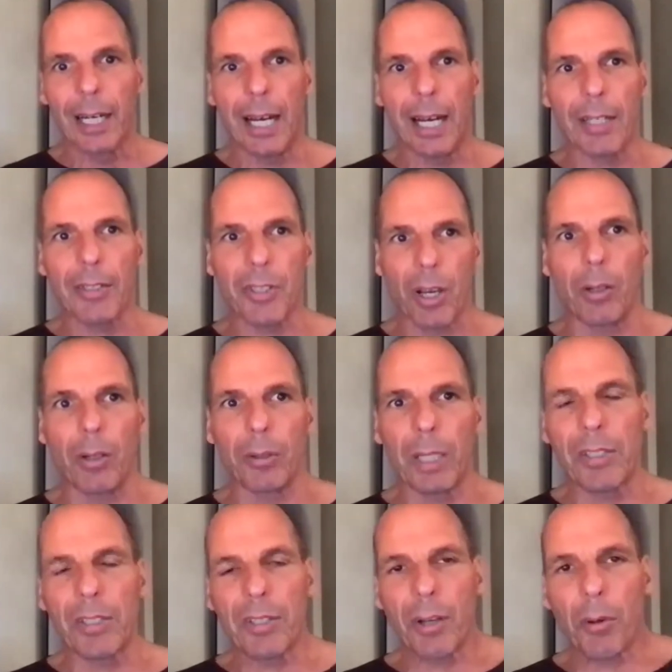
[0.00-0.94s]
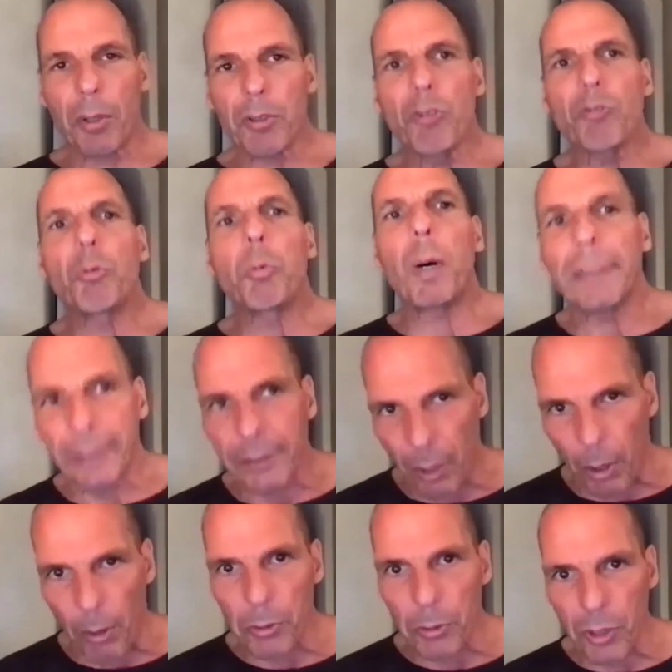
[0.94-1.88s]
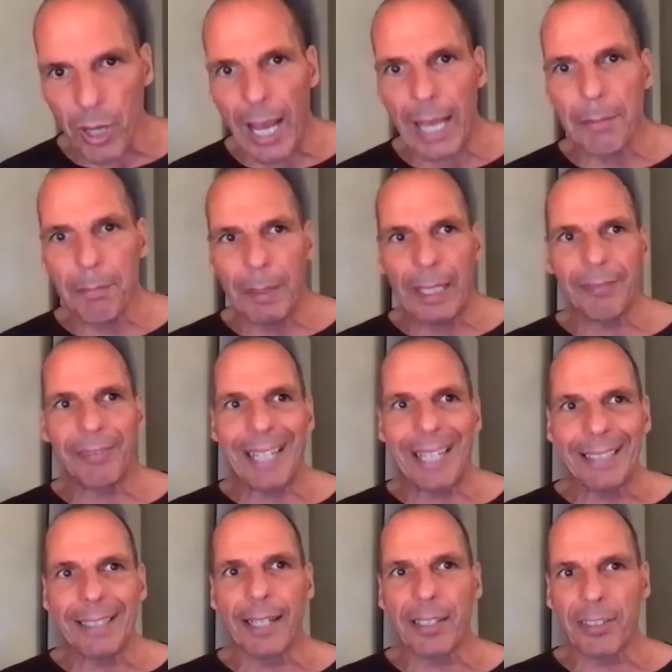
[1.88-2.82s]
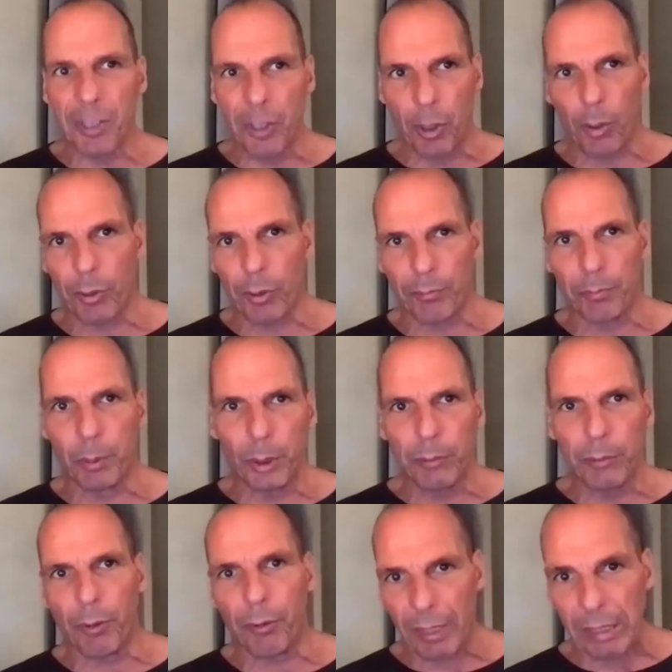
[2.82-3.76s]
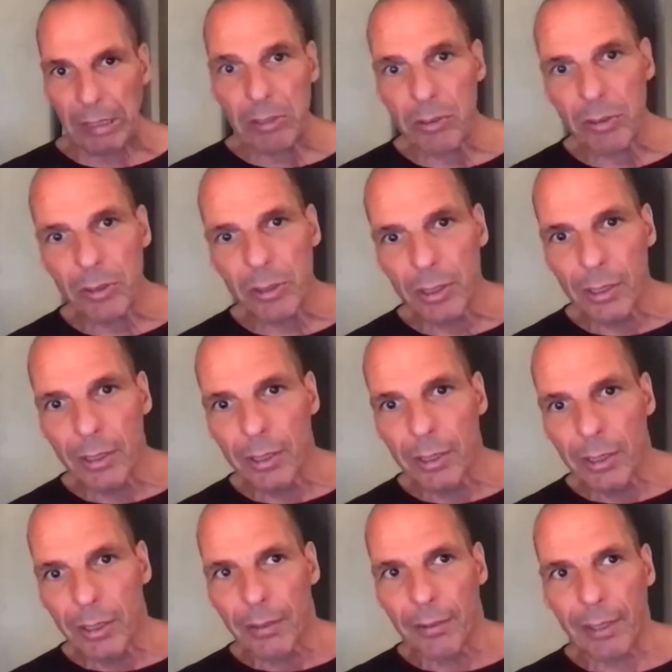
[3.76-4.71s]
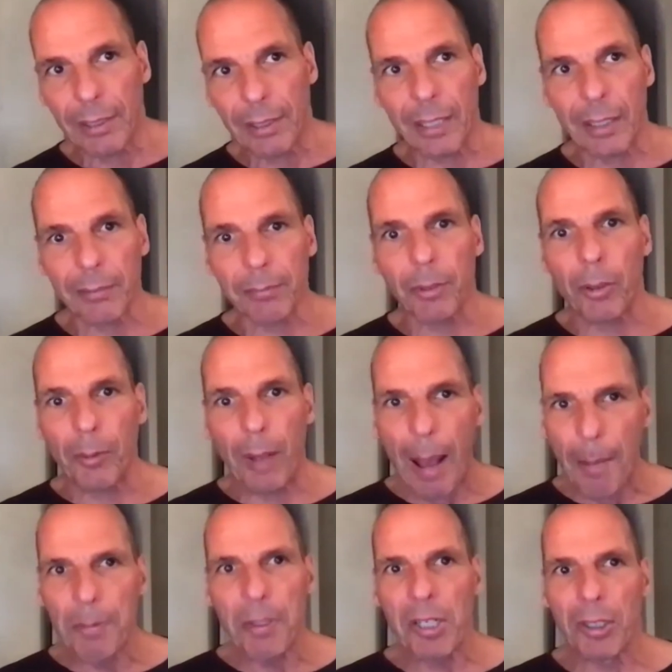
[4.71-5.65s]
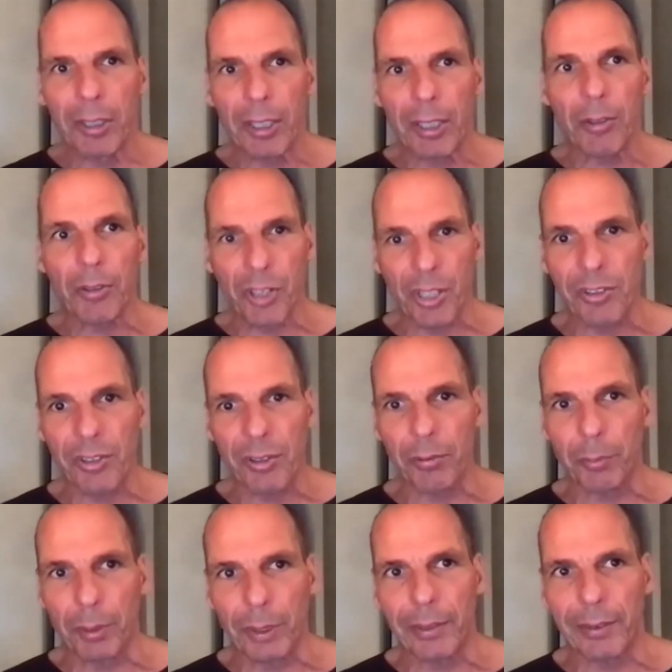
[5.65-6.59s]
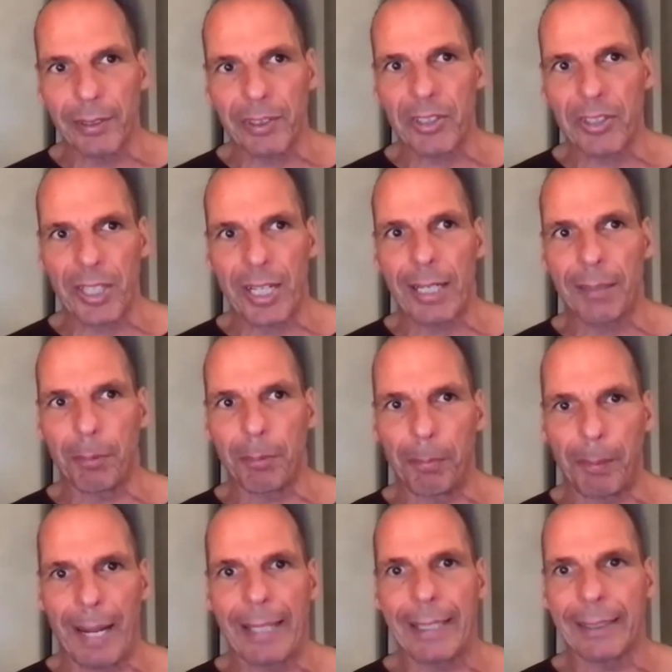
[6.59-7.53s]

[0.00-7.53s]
So it's the question of what grows. I believe in endless growth of beautiful things that are absolutely consistent with a sustainable planet